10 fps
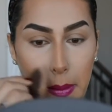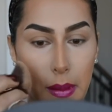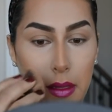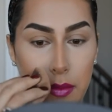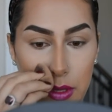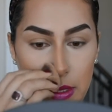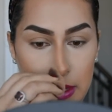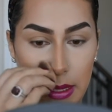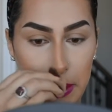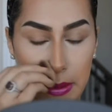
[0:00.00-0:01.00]
And I'm just
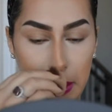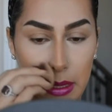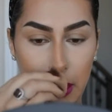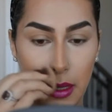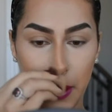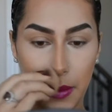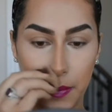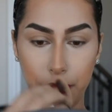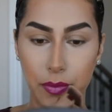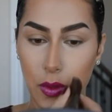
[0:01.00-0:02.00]
slightly
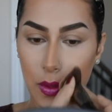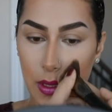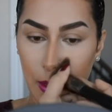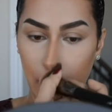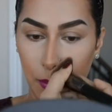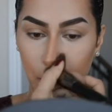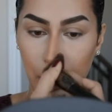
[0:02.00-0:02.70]
using that